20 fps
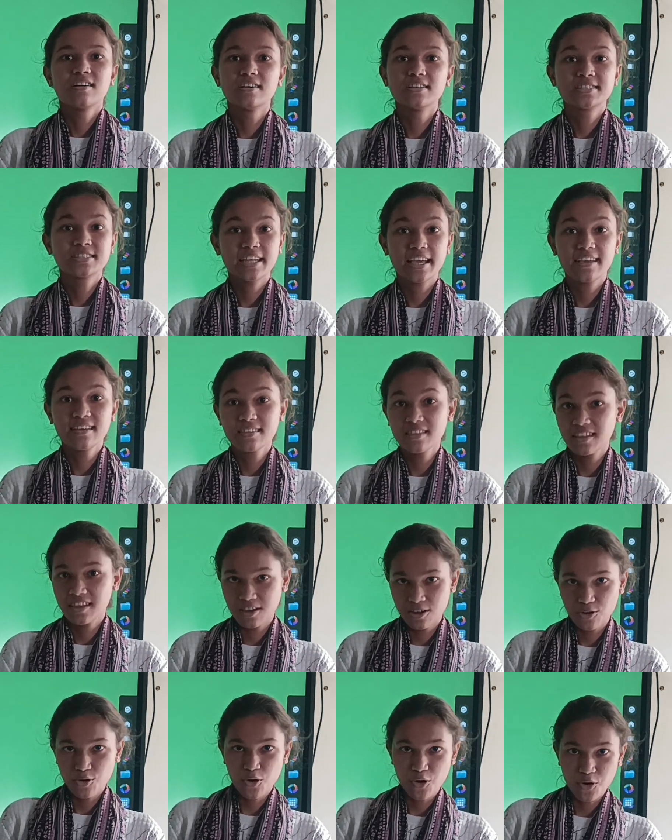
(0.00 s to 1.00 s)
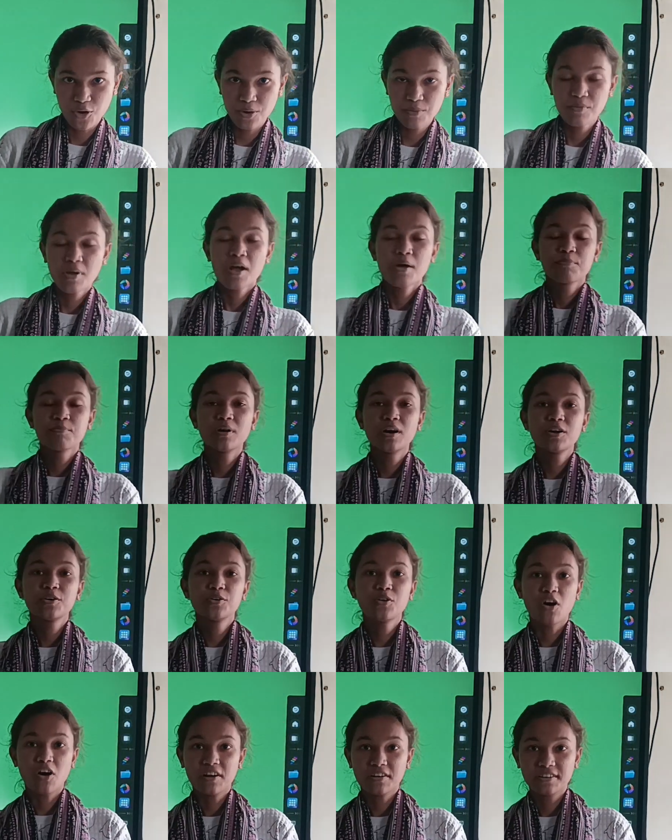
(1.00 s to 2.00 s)
stay in their home,
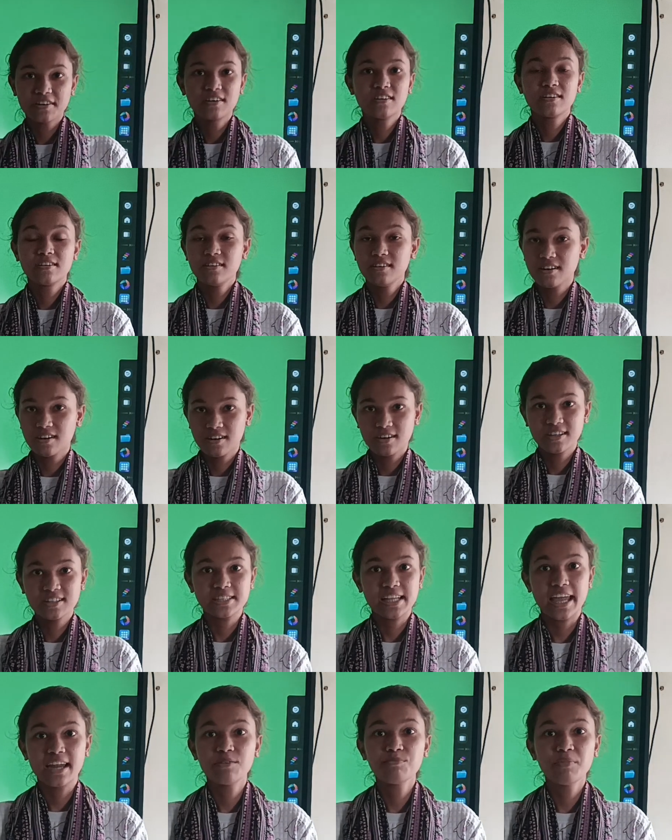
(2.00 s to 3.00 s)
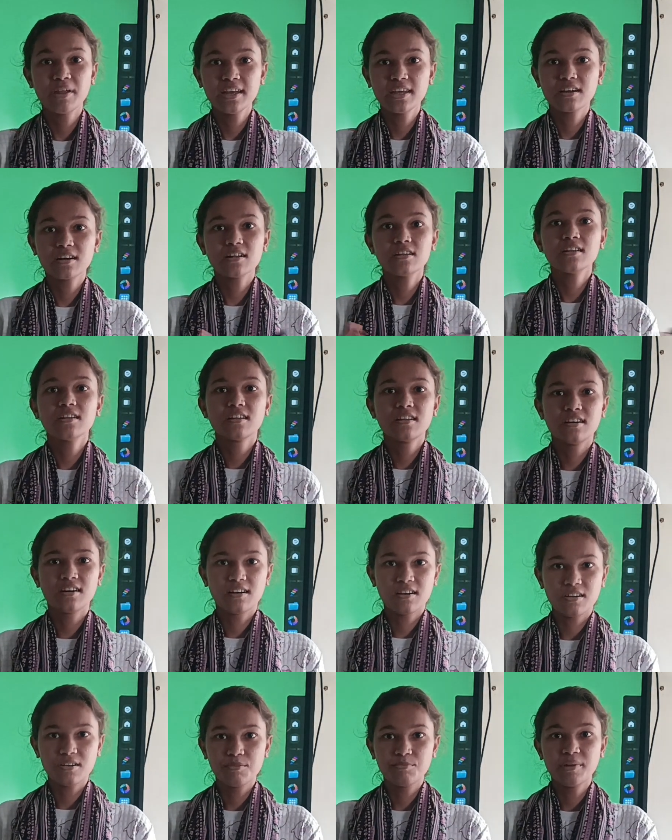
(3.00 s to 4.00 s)
but doctor, nurse and medical
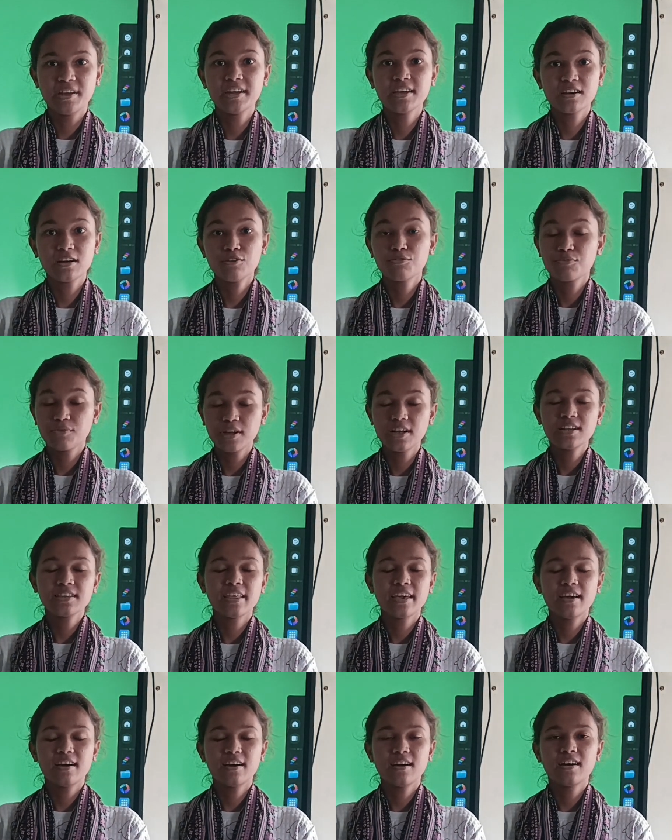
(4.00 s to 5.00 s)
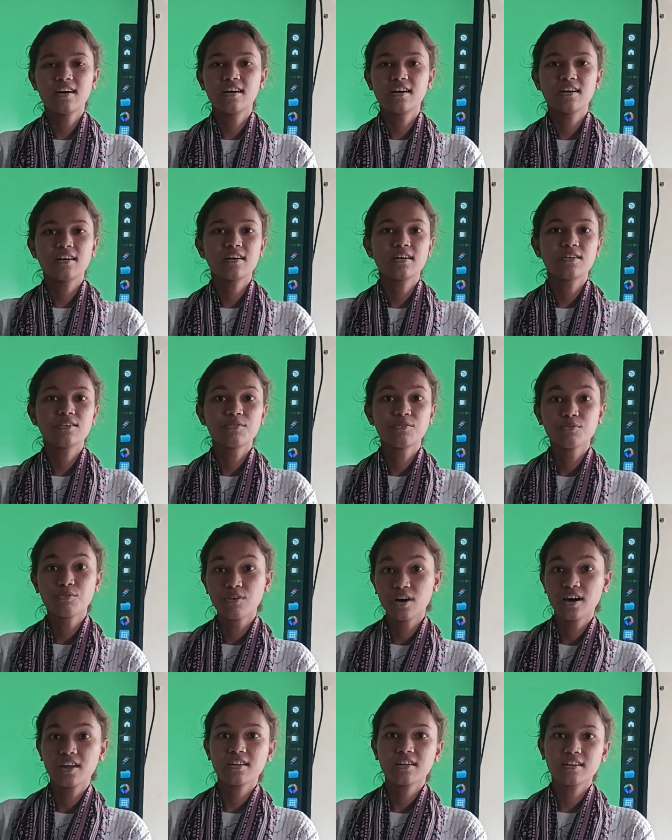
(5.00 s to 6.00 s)
field, they
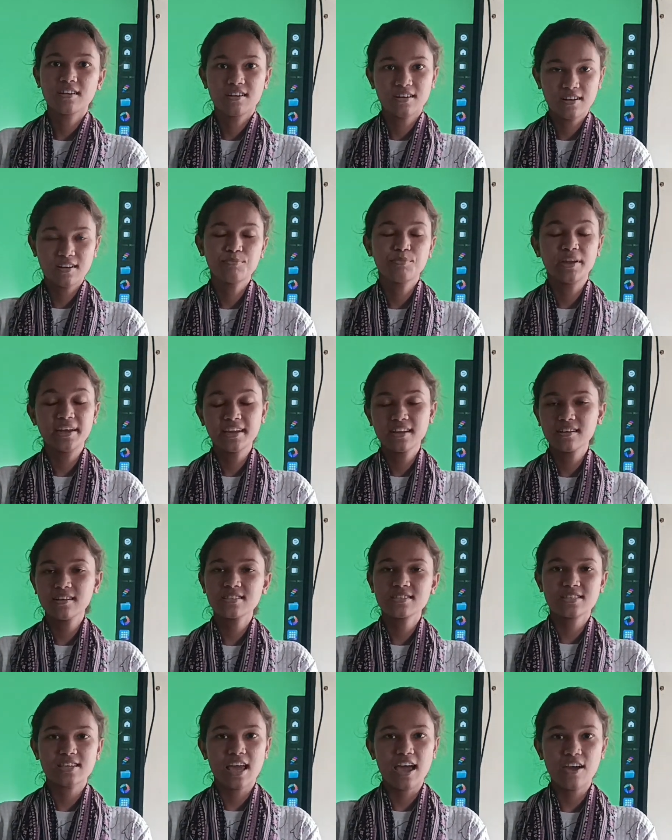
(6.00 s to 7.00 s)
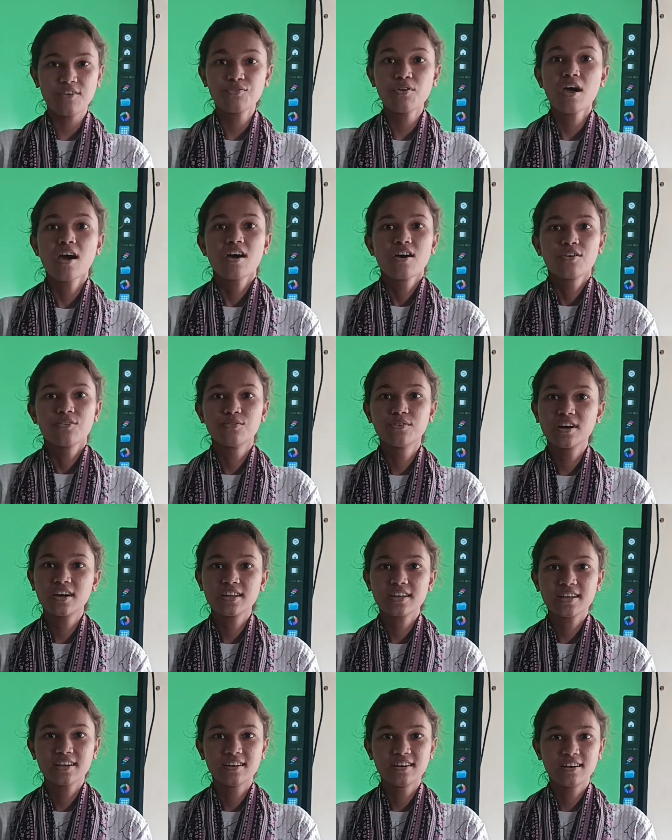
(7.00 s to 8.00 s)
work, medical staff
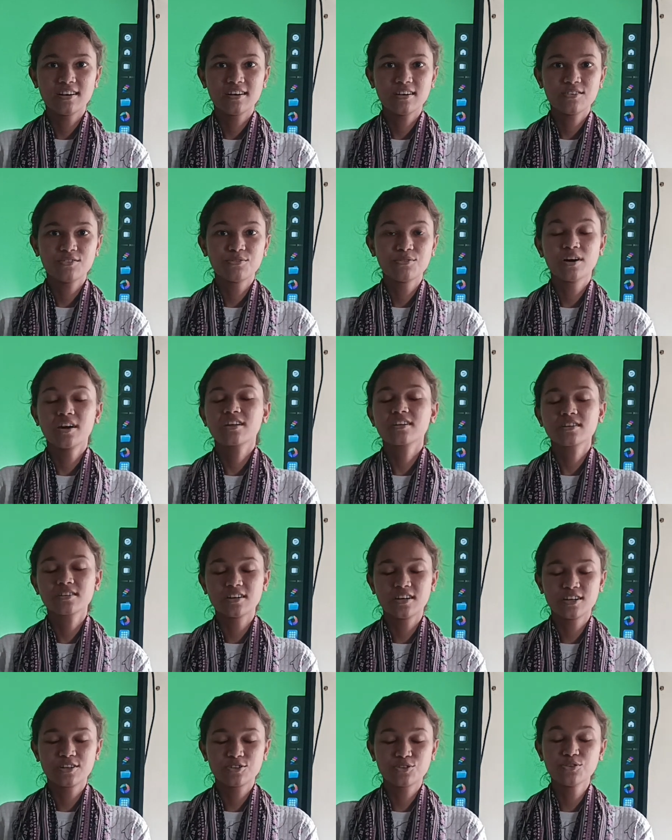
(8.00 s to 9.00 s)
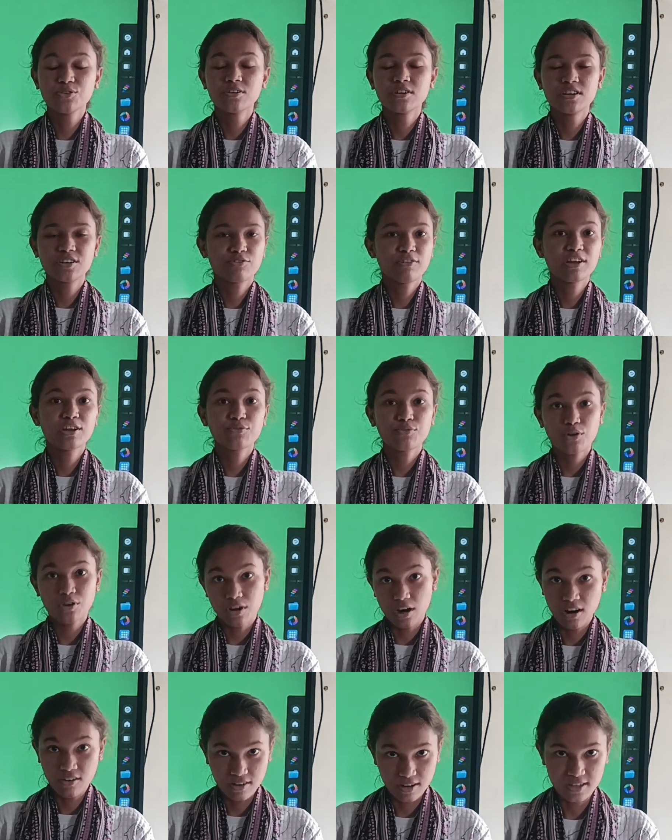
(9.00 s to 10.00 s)
work
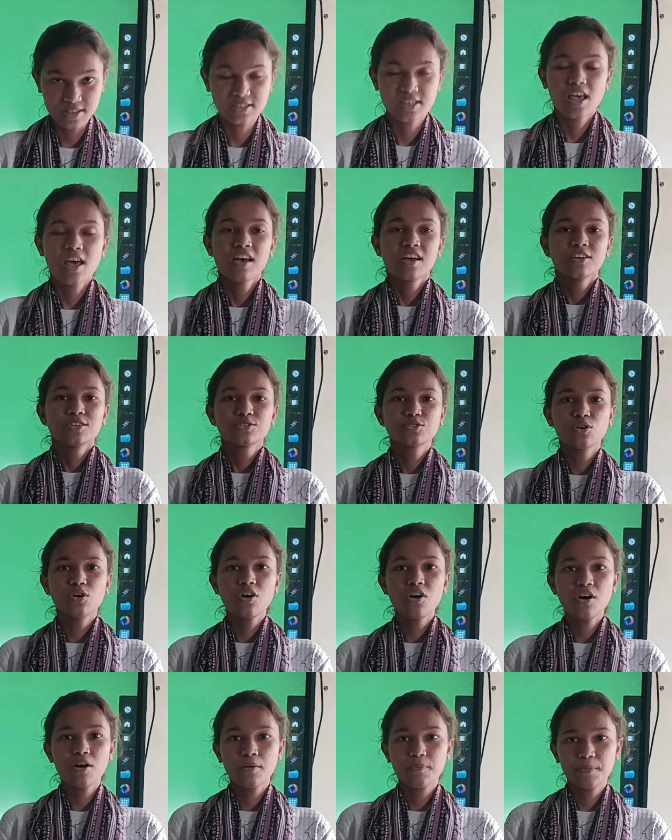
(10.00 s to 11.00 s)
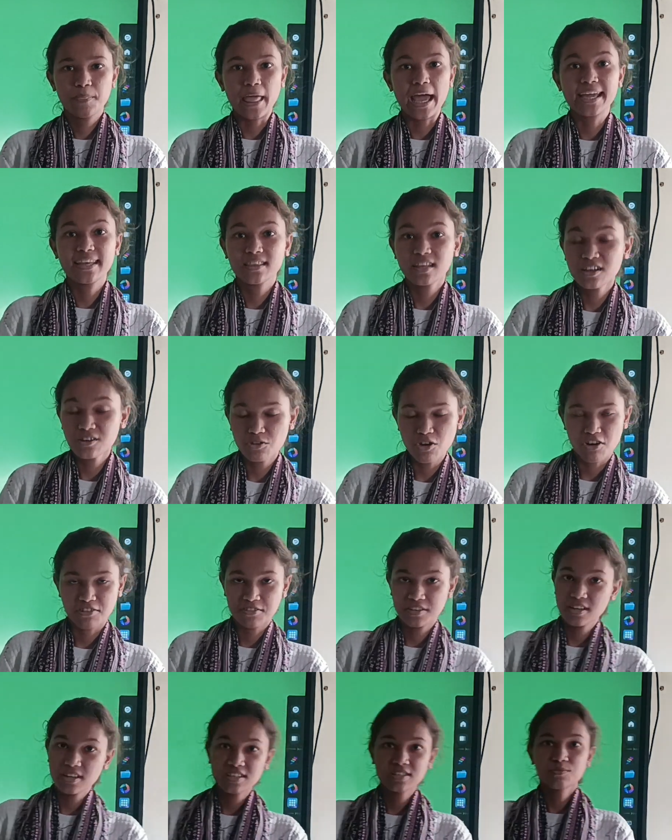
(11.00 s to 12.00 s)
24 hours. So I think
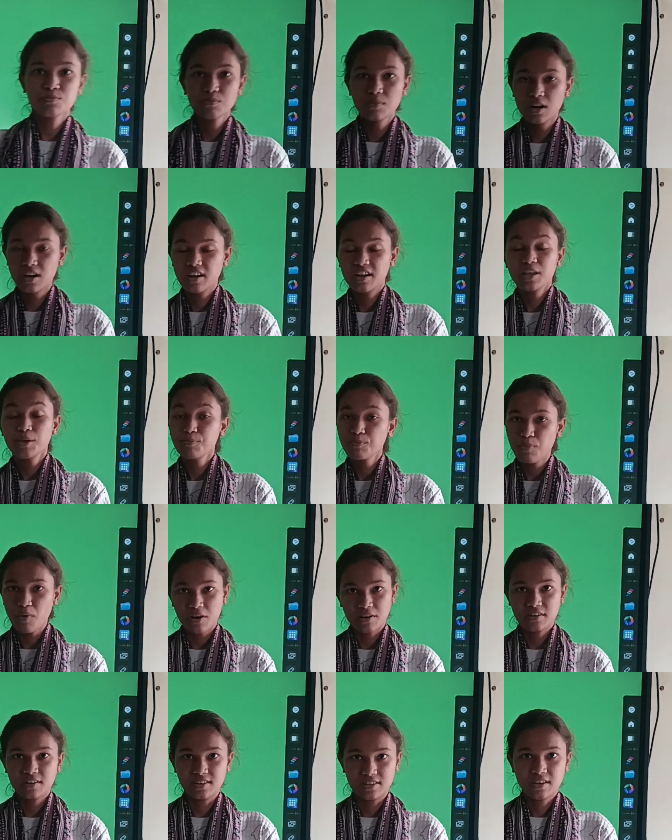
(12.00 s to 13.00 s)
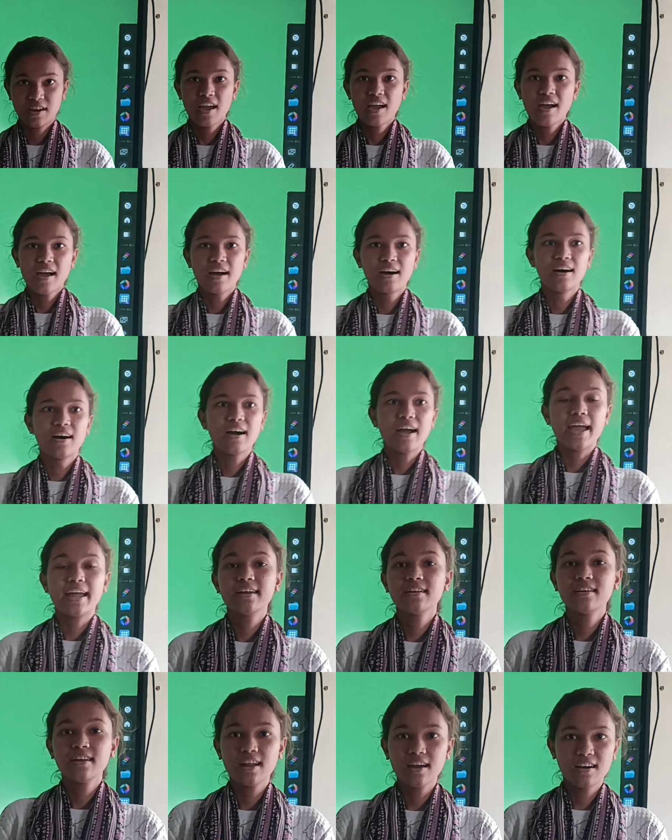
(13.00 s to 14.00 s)
doctor is important.
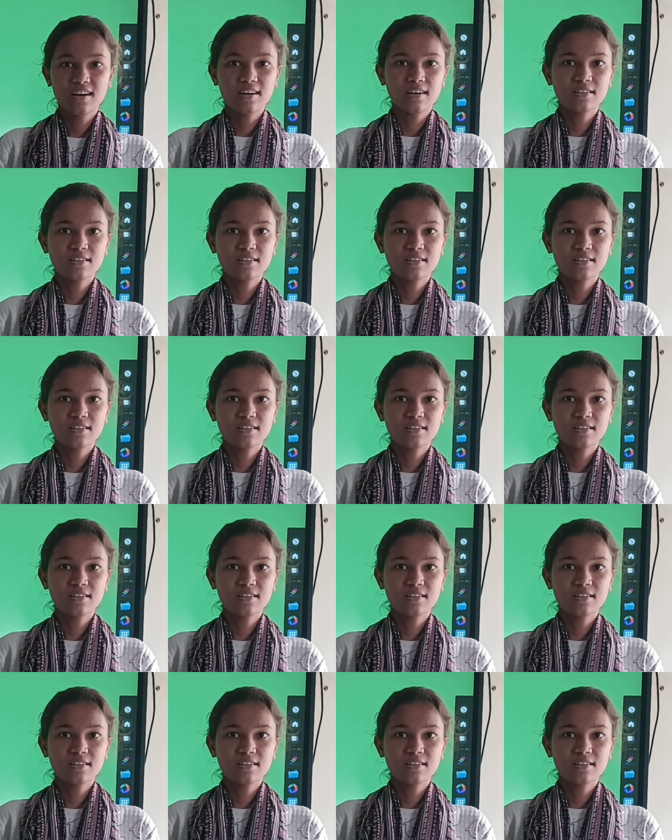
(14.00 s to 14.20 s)
And